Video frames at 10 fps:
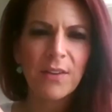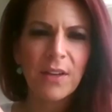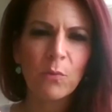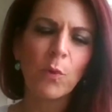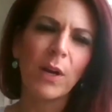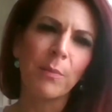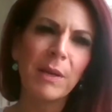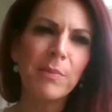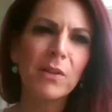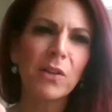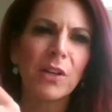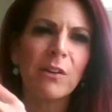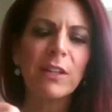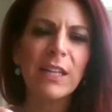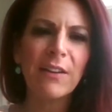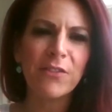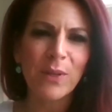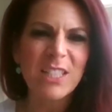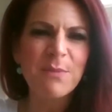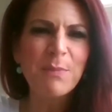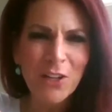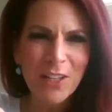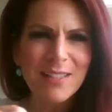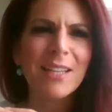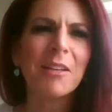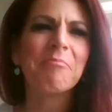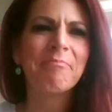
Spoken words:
it, where people really have to experience it.